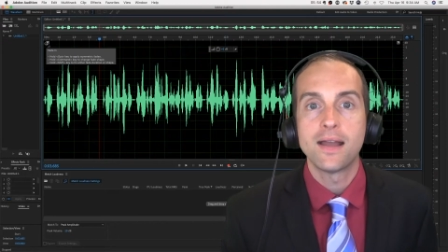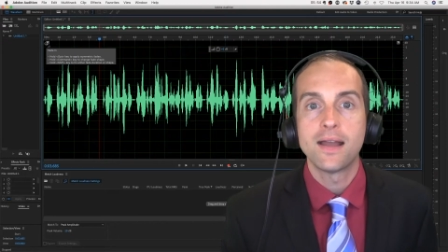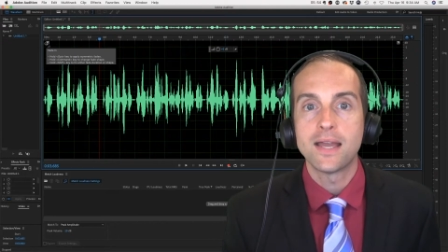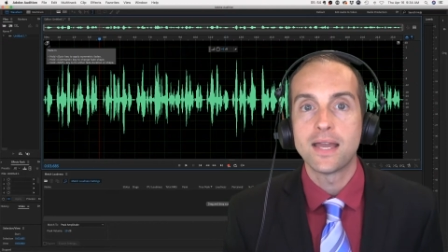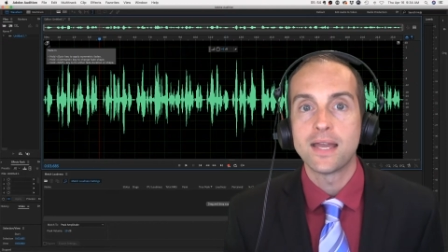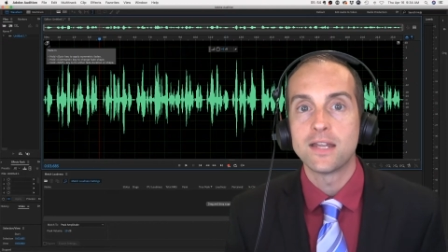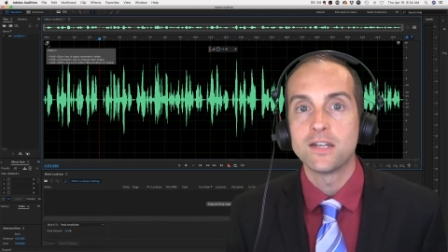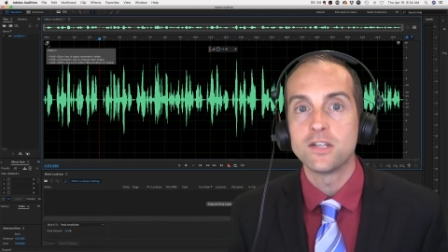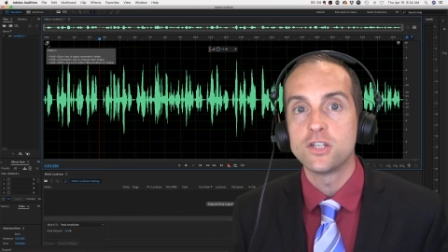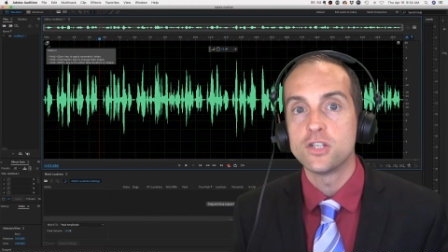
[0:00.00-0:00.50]

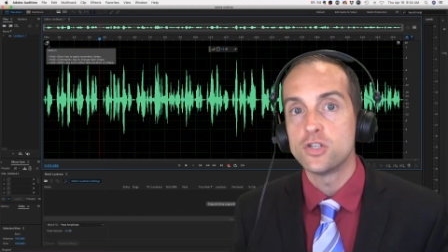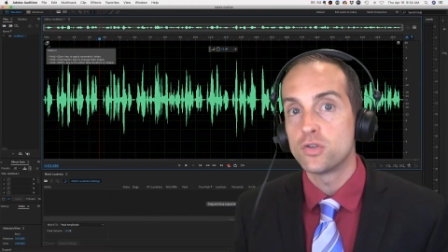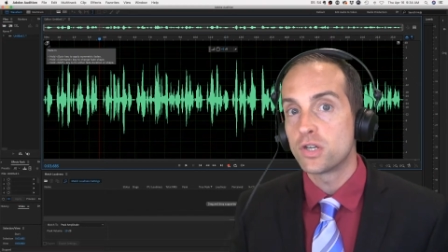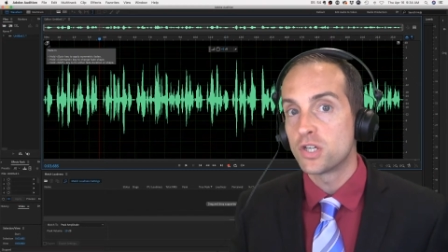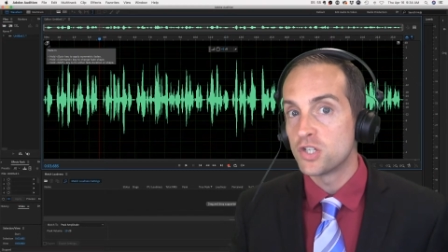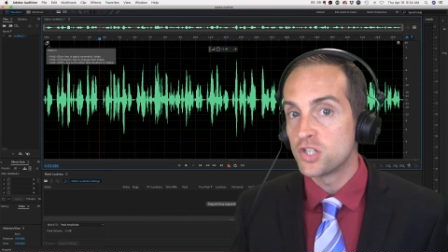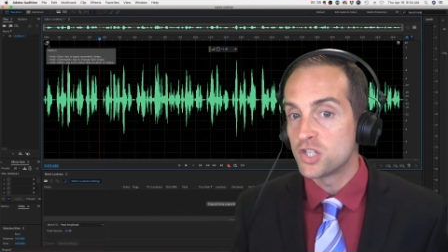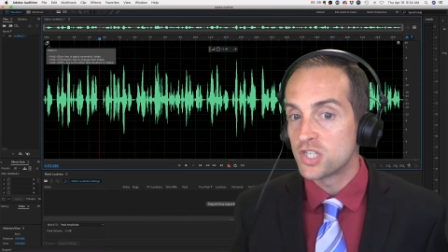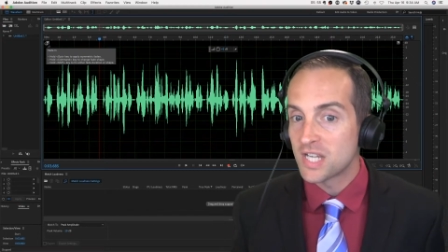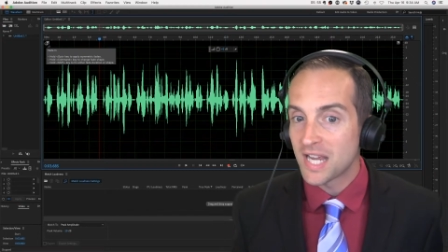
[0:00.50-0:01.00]
and you
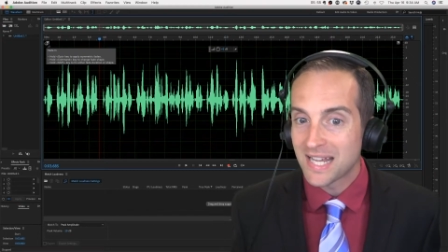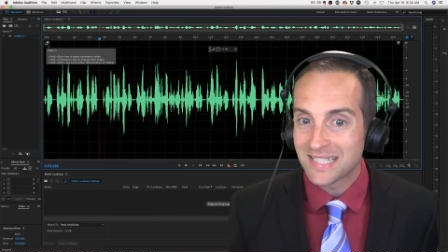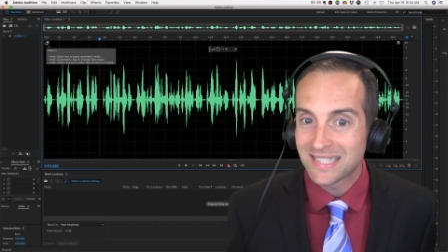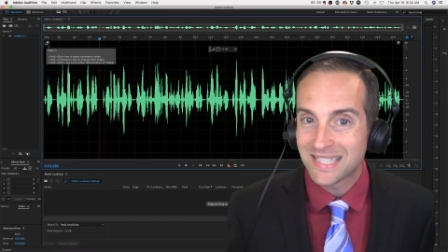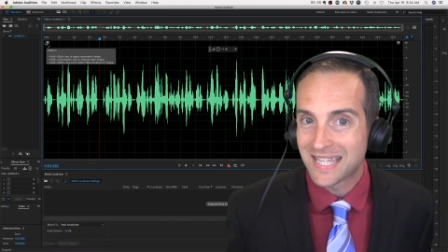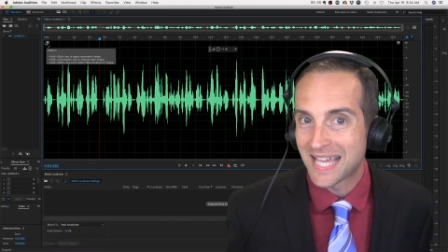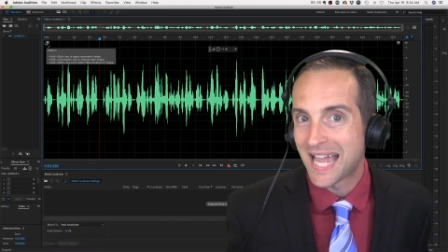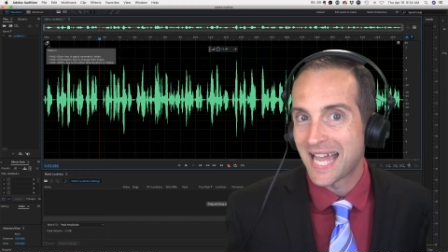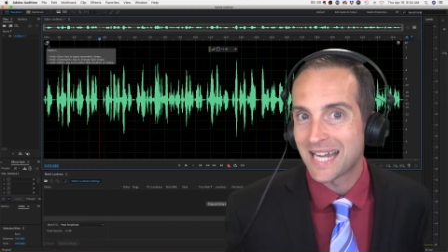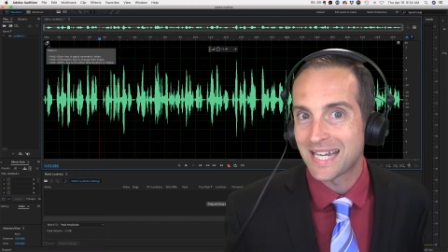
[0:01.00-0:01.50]
can
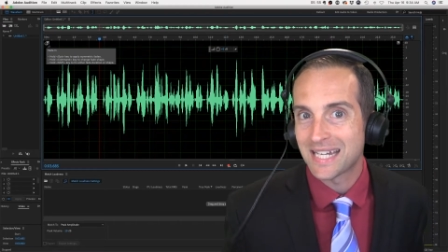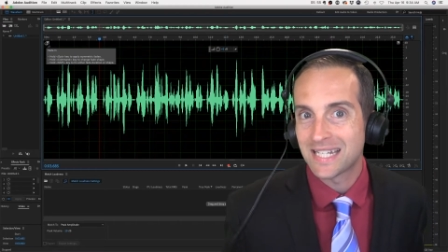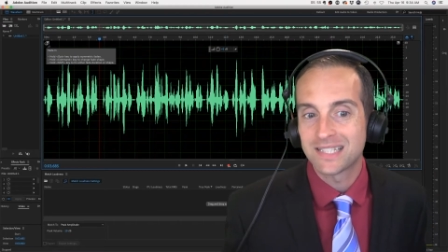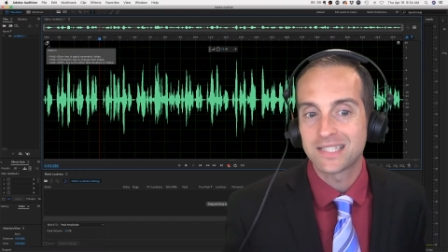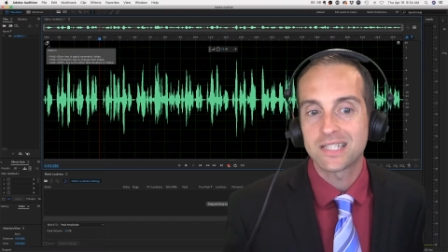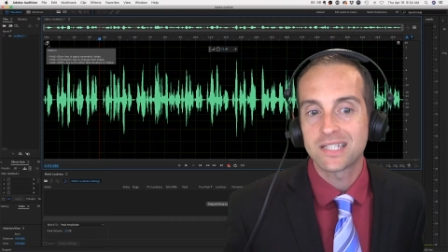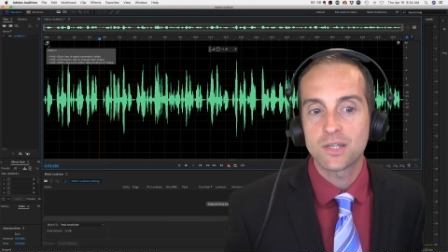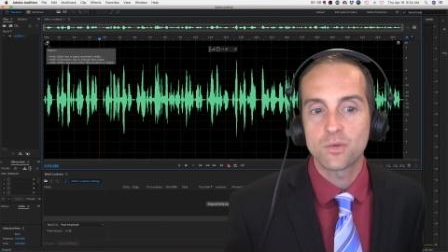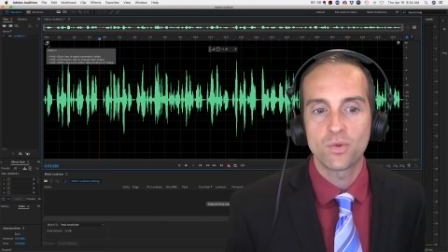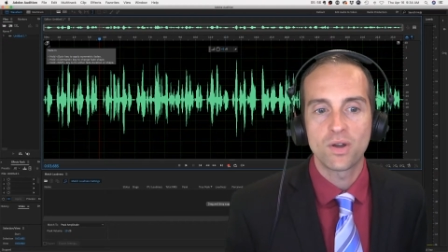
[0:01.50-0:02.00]
test that and
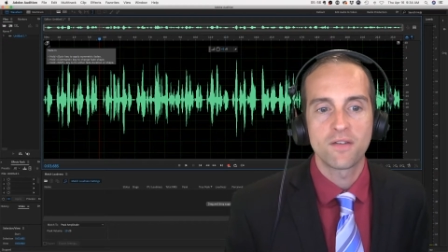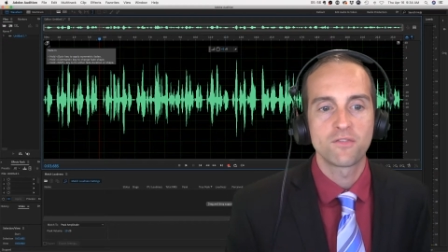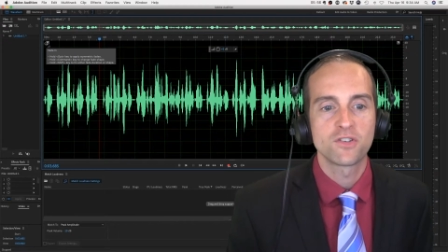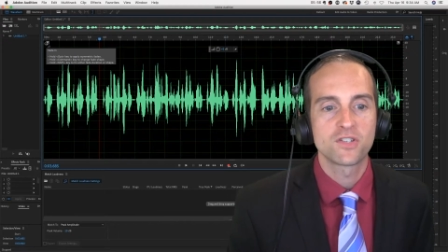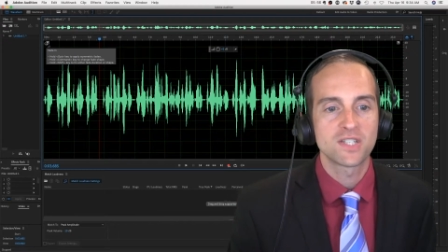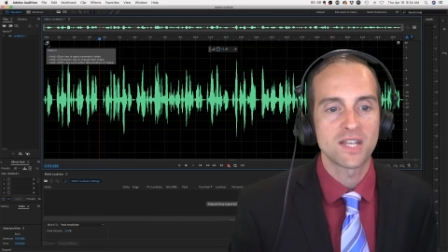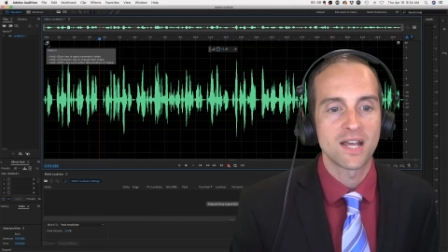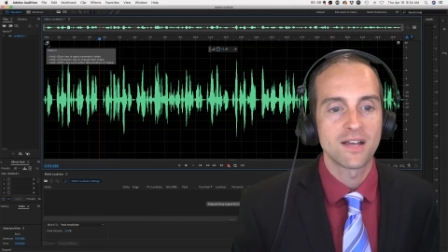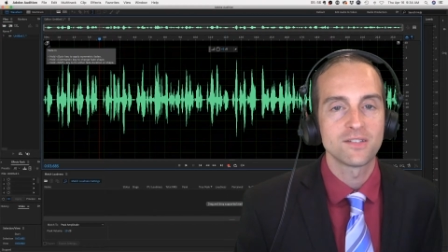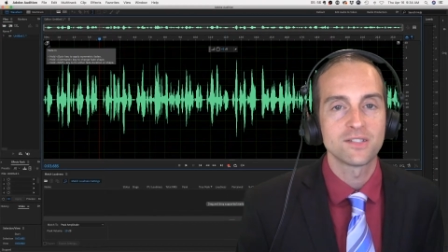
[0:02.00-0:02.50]
see whatever
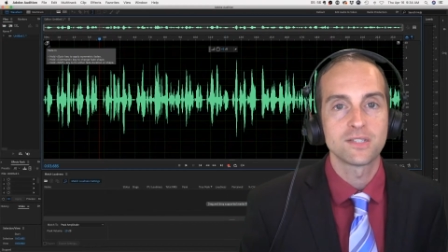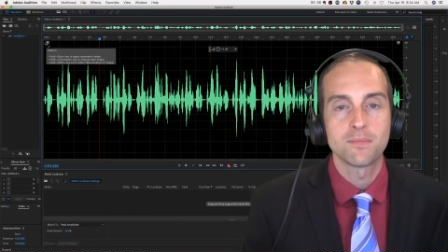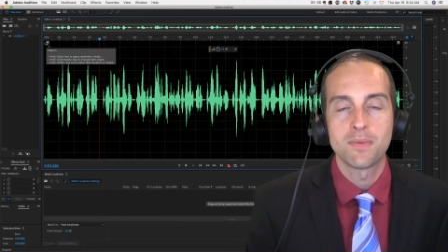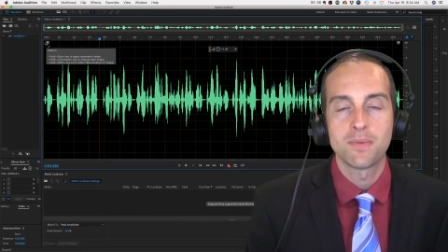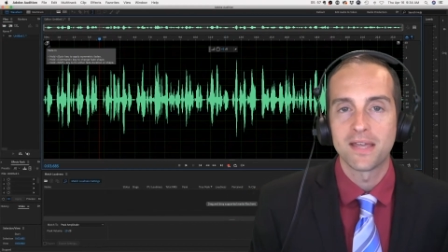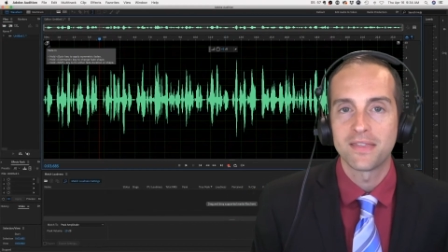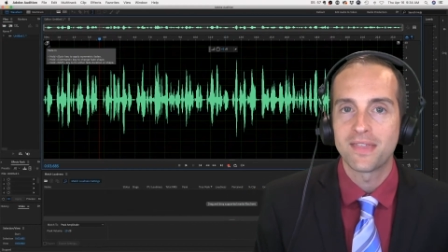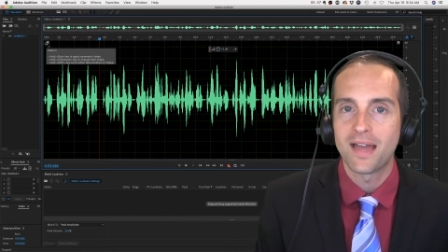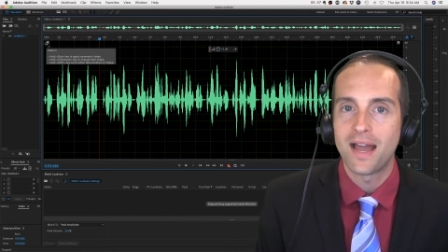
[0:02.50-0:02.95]
sounds the best.